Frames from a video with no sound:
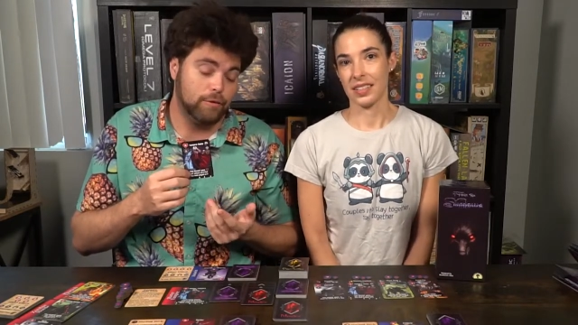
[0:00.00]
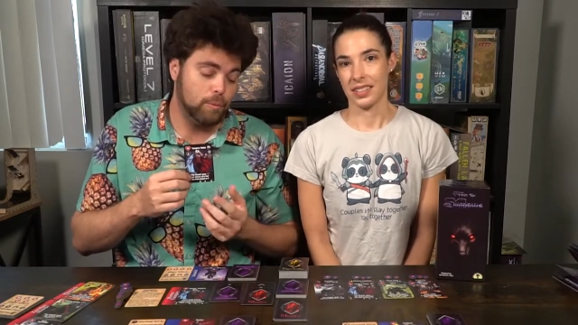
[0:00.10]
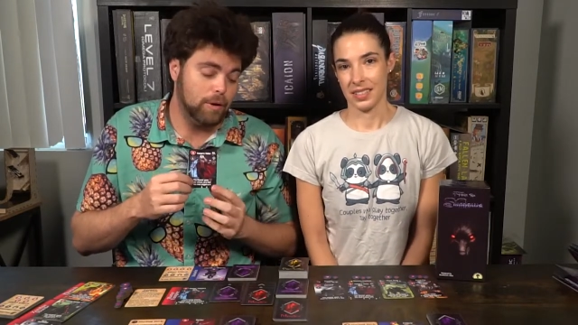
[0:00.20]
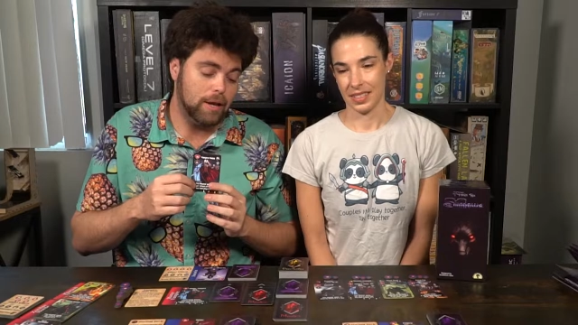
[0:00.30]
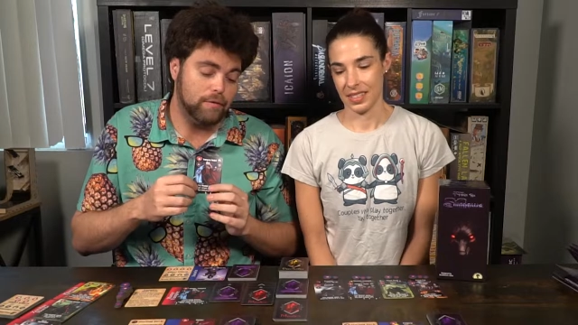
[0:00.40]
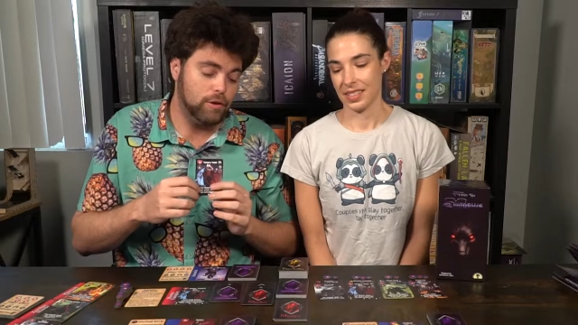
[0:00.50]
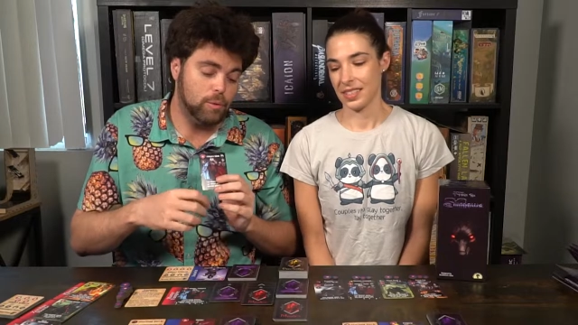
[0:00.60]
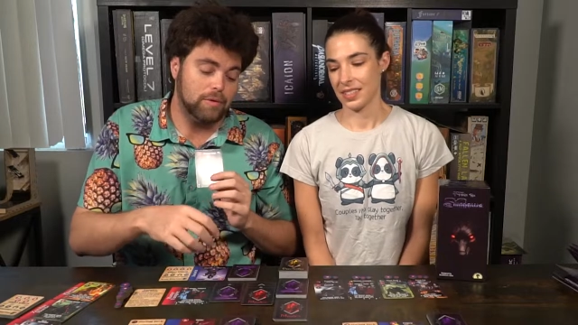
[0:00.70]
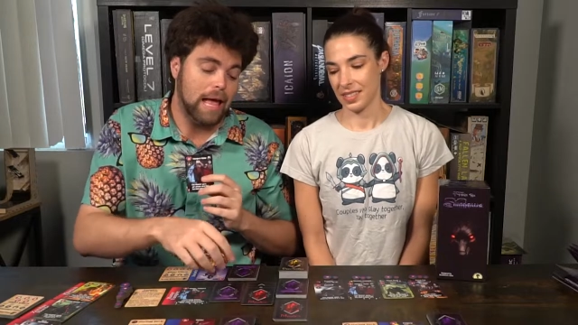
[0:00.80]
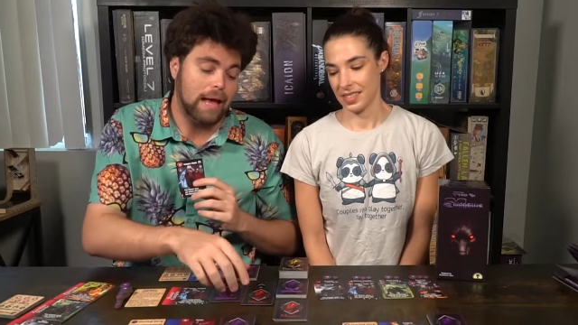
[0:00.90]
Speaker 1: for whenever
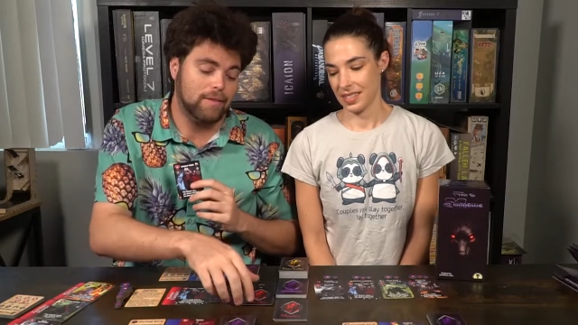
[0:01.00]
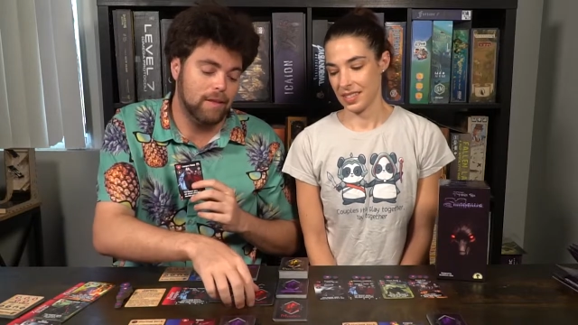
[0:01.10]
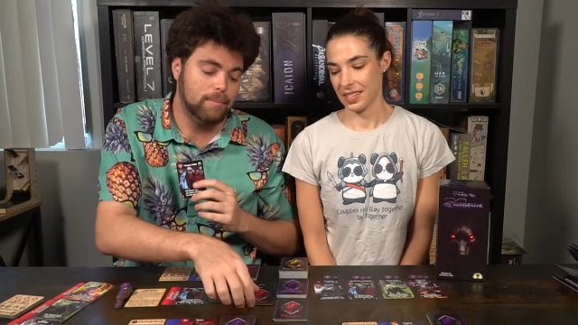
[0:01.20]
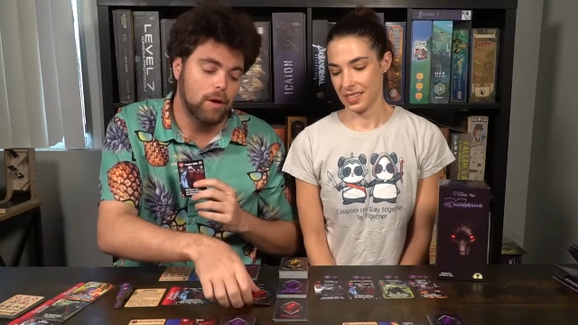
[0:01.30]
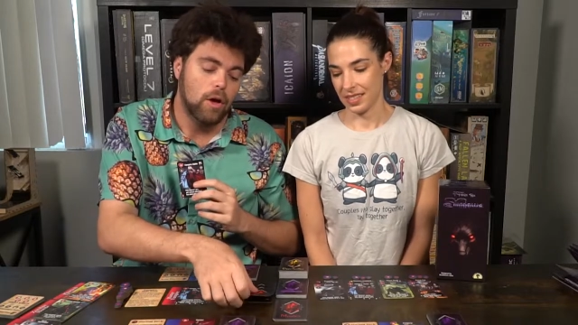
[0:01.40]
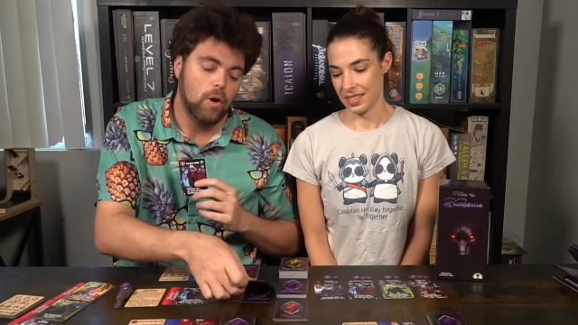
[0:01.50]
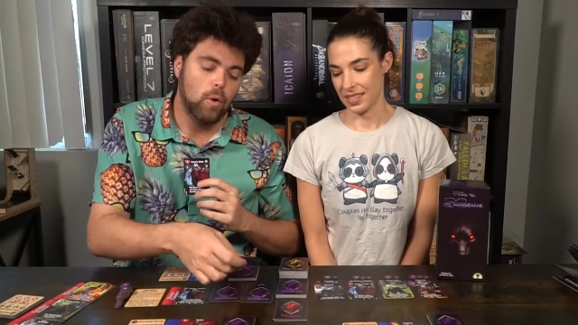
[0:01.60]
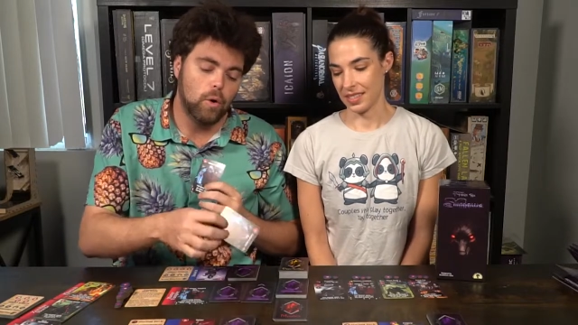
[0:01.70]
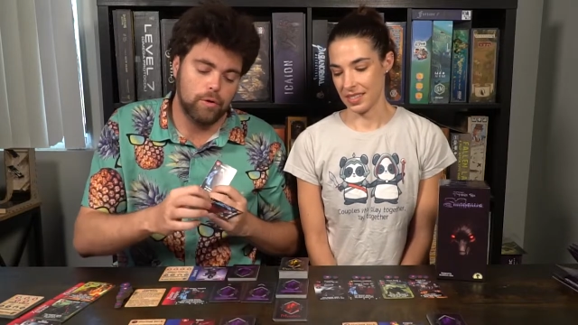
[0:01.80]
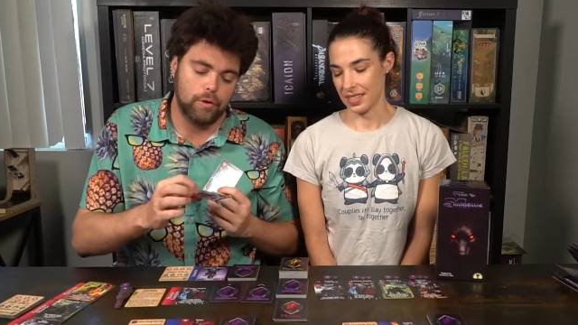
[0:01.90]
you attack them, uh,
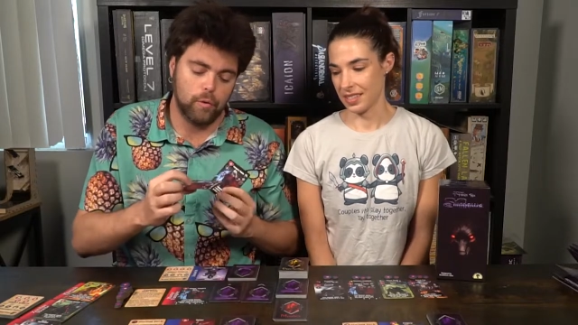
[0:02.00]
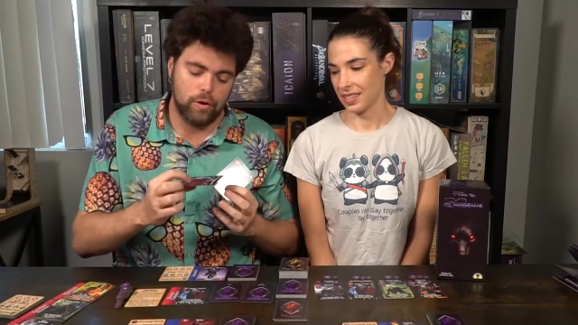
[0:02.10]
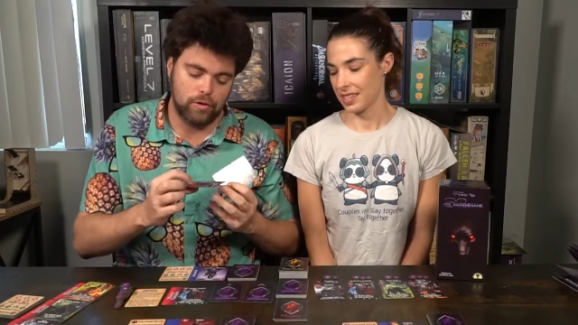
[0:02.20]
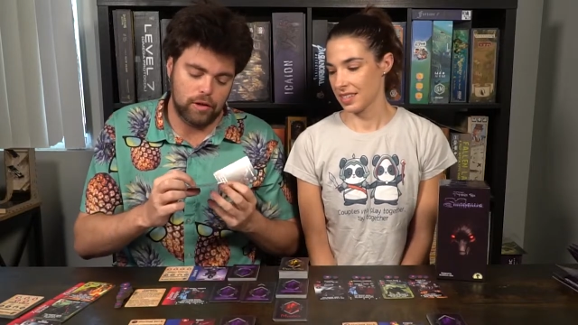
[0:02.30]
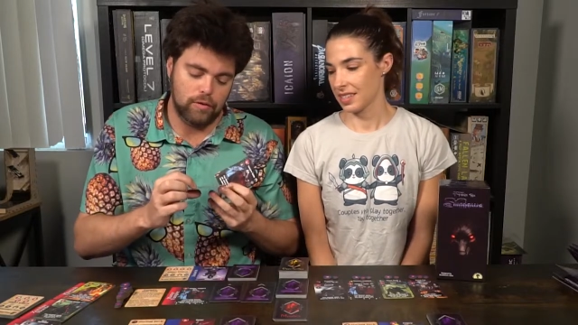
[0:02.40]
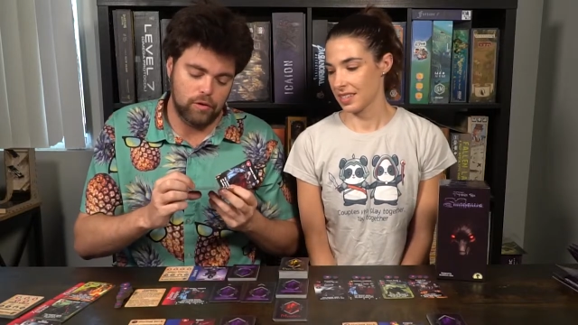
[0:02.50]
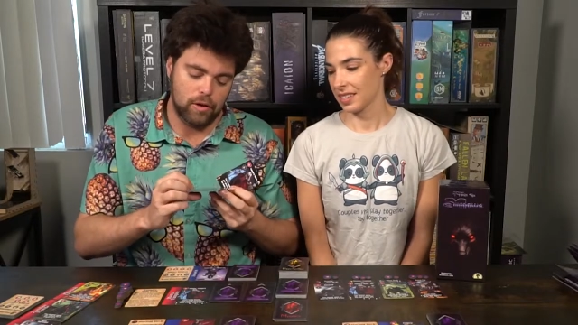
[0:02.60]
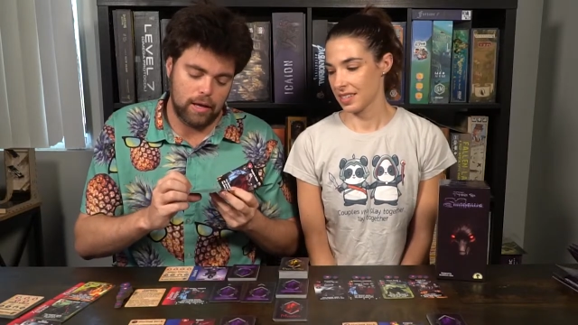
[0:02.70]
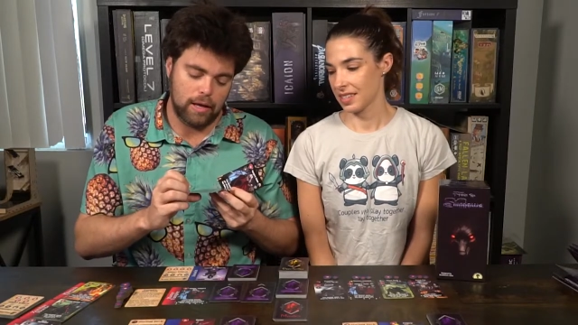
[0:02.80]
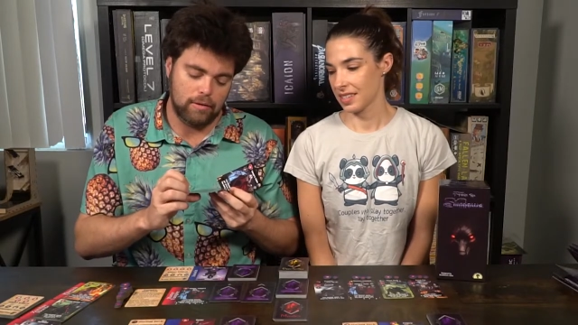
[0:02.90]
or they're going to give you
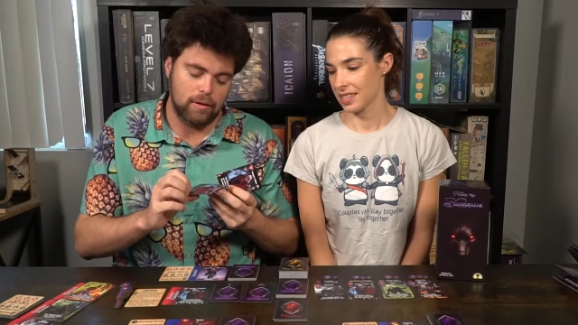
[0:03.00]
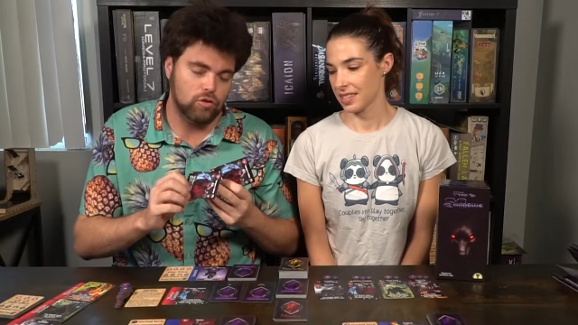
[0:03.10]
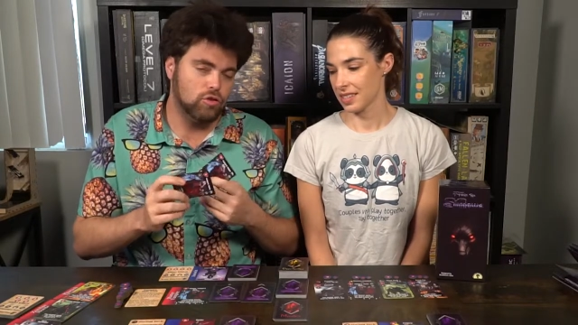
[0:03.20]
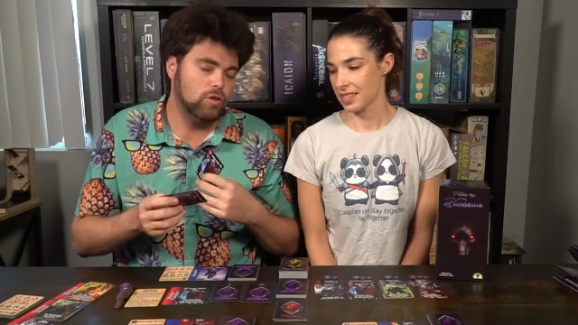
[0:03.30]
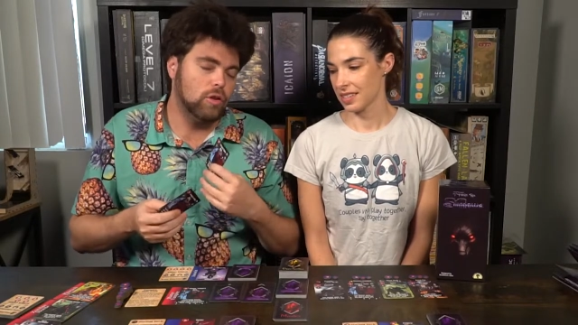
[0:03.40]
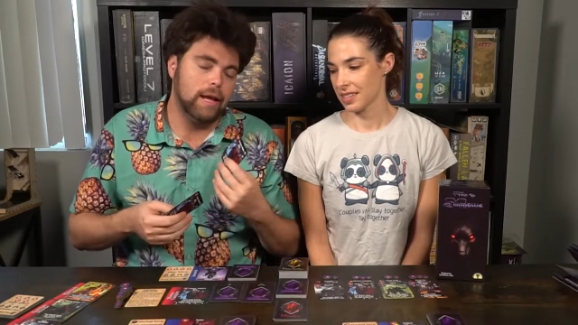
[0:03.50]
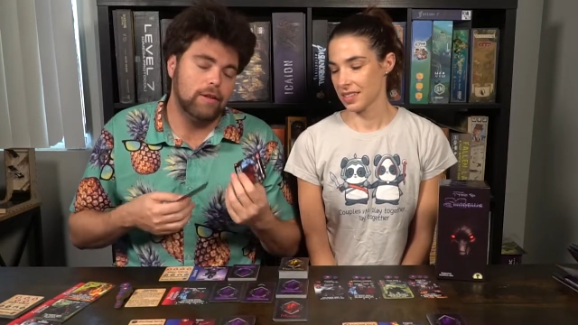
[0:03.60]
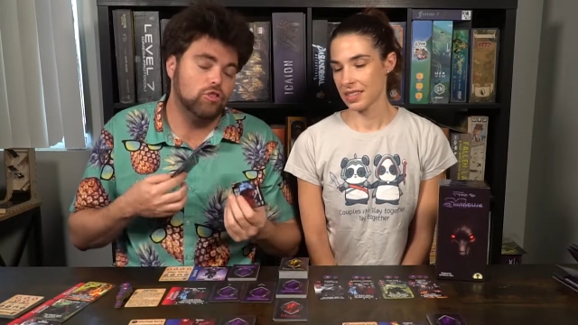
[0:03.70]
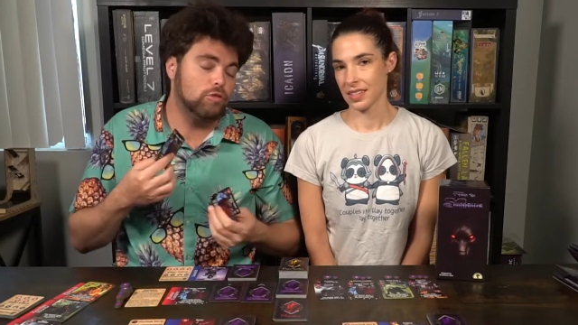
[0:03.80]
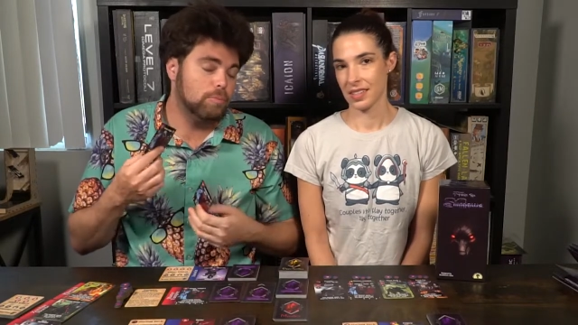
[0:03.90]
like additional
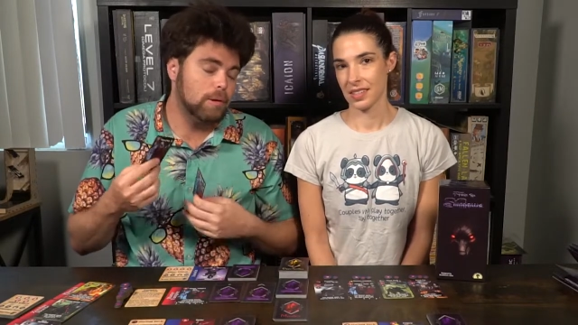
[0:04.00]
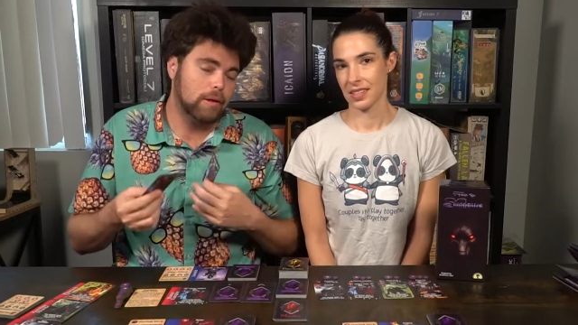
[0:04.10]
H P.